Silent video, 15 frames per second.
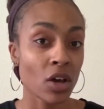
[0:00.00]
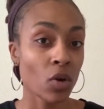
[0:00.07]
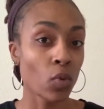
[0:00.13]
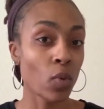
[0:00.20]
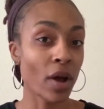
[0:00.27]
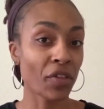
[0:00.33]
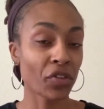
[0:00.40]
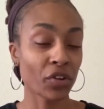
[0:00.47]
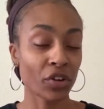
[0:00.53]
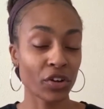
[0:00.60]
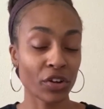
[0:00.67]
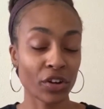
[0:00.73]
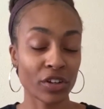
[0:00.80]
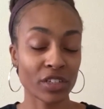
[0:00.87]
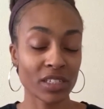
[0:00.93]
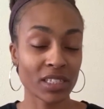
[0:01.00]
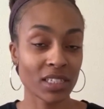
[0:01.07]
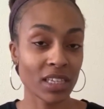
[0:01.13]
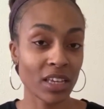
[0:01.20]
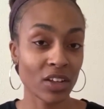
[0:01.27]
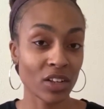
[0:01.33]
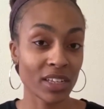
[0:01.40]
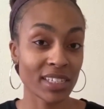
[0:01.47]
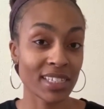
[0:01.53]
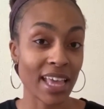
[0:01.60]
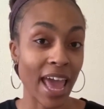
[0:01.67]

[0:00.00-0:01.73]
whether your skill is